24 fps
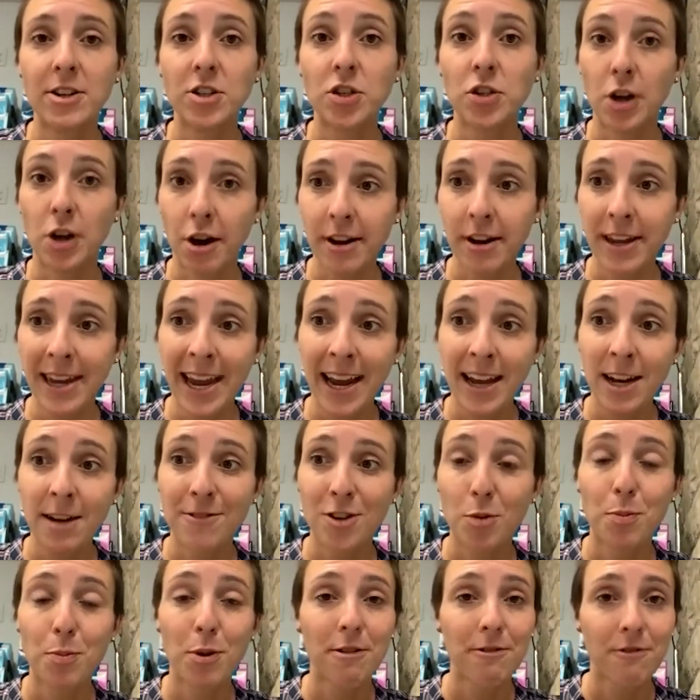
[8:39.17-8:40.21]
Narcan if you
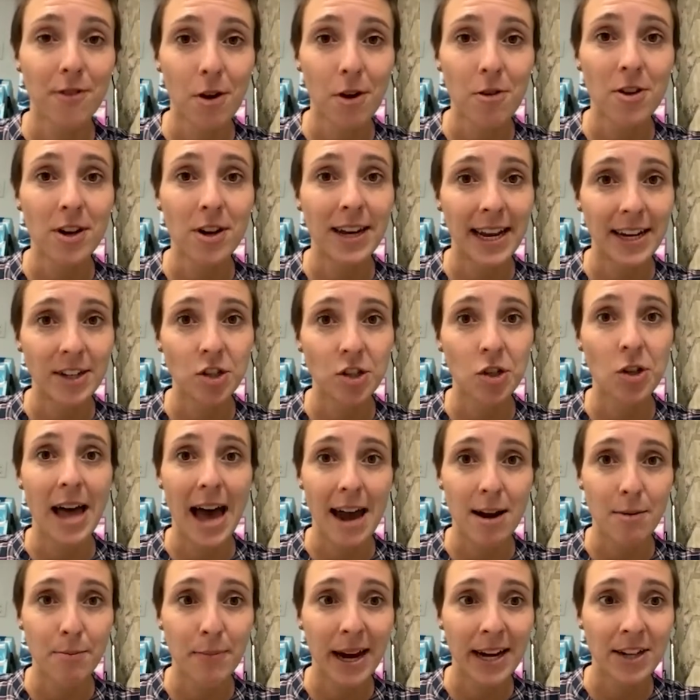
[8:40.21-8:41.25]
prefer the nasal
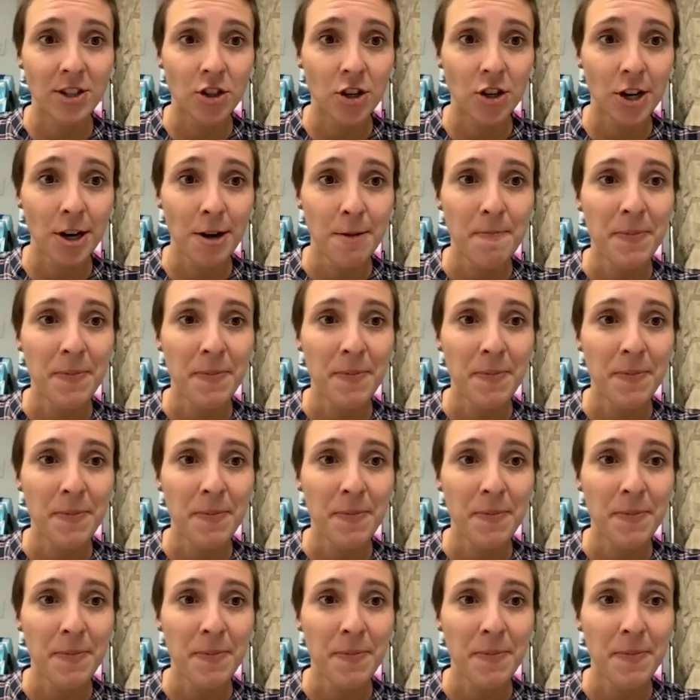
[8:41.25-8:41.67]
atomizer.